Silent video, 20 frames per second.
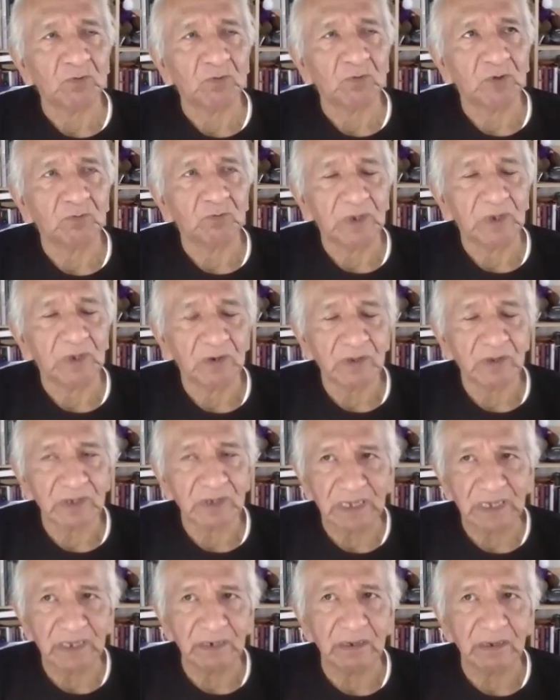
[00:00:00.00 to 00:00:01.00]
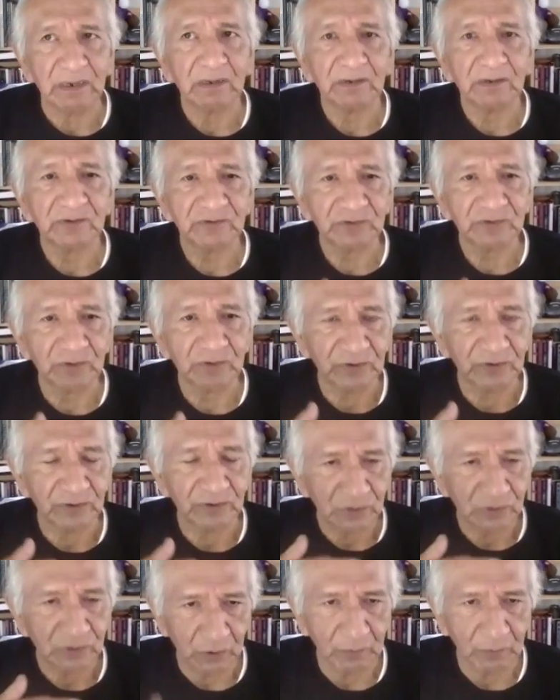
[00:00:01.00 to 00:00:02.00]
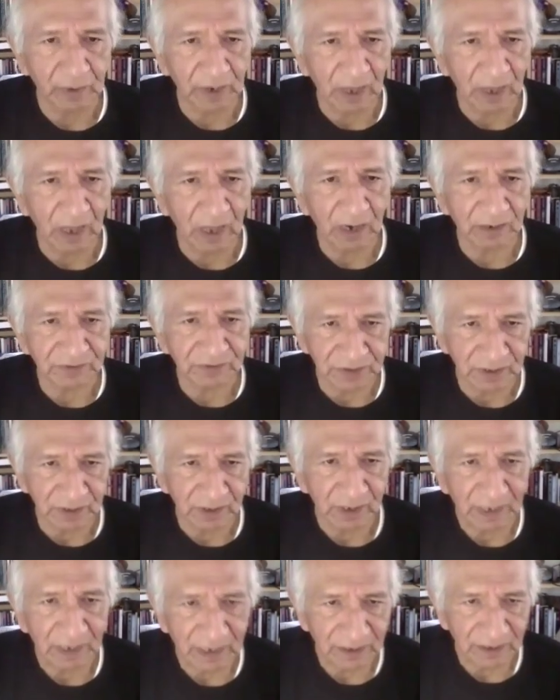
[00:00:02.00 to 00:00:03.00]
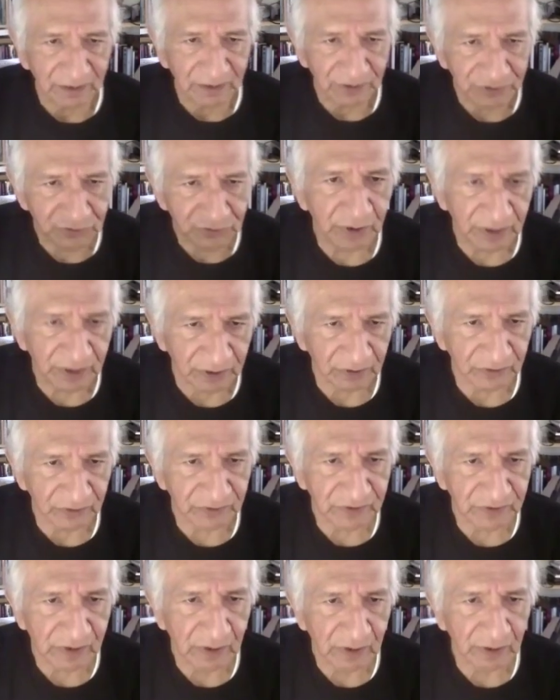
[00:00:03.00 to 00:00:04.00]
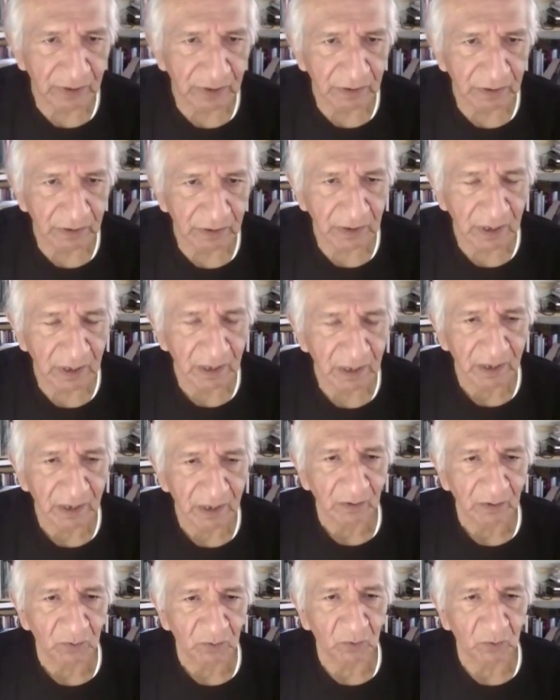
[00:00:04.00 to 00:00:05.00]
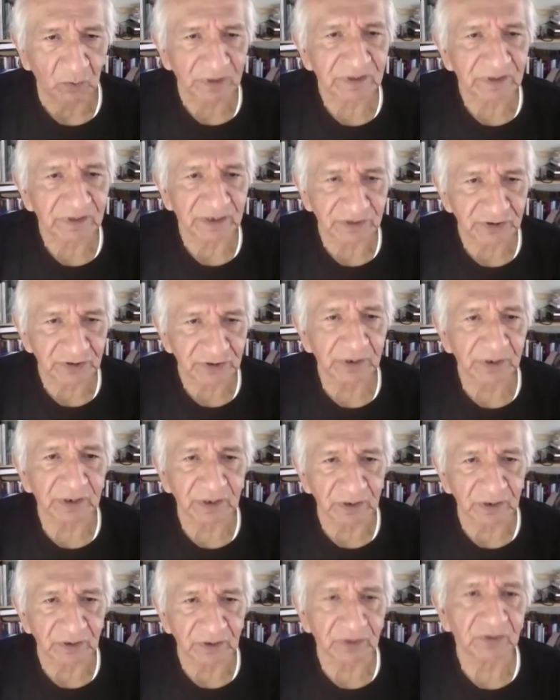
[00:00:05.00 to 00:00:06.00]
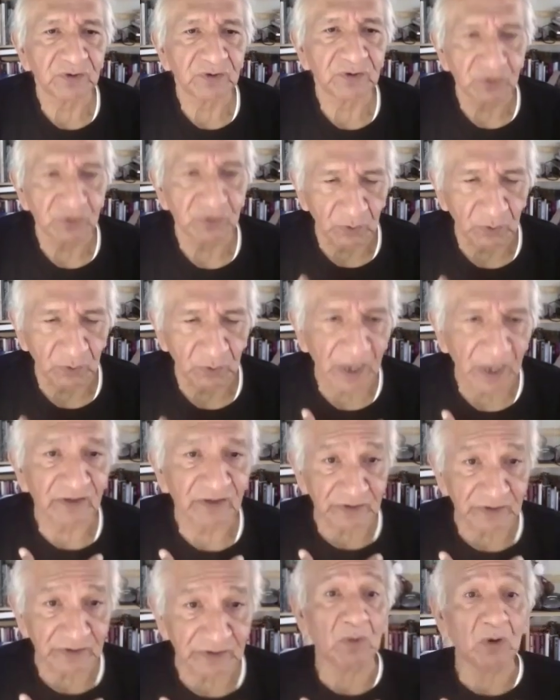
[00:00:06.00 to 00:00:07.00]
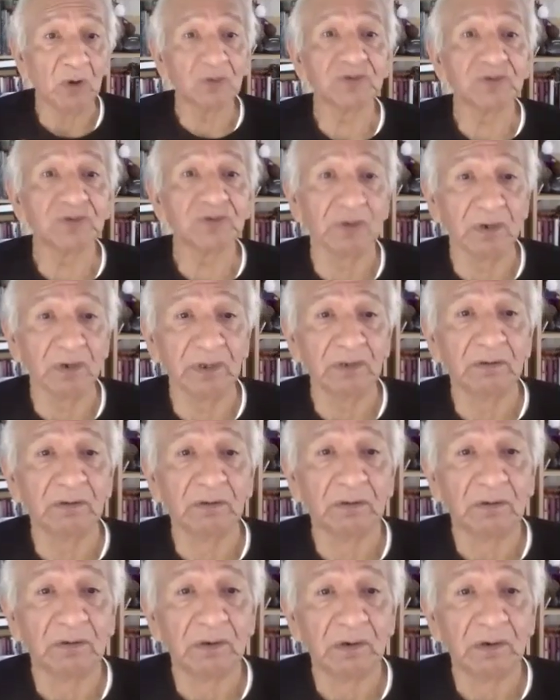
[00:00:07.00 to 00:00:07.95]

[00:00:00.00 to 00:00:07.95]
when we look at certain terminology and the triggers, what they trigger to us emotionally,